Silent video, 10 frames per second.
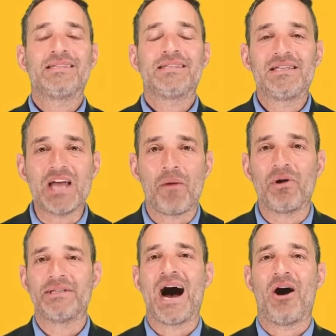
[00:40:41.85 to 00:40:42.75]
Let's
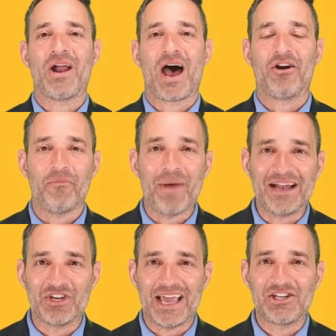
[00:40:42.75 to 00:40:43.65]
double down on our
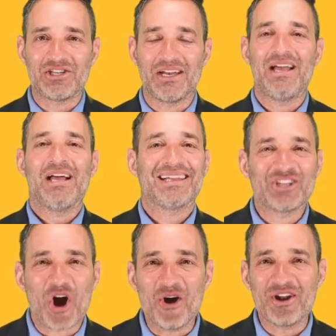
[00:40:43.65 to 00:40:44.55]
imagination.
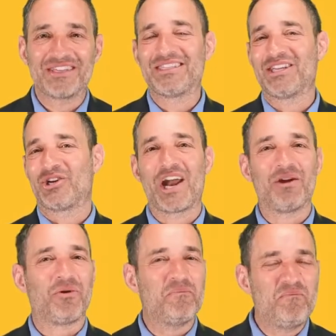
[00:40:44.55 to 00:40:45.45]
Let's harness this
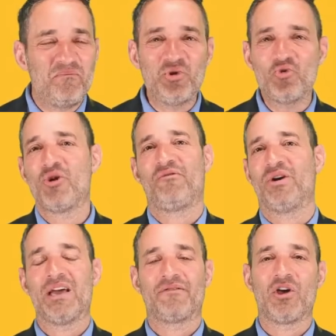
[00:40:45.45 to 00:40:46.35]
incredible,
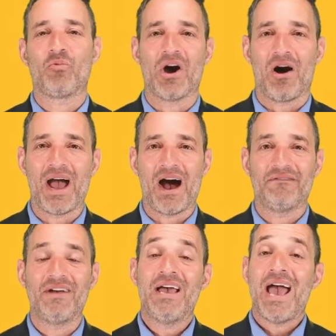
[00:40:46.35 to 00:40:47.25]
beautiful gift that we all
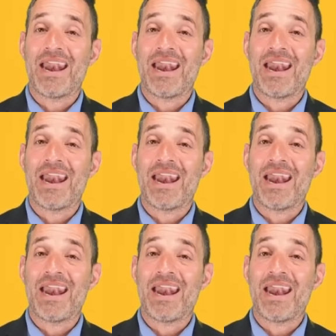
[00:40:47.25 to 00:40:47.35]
have.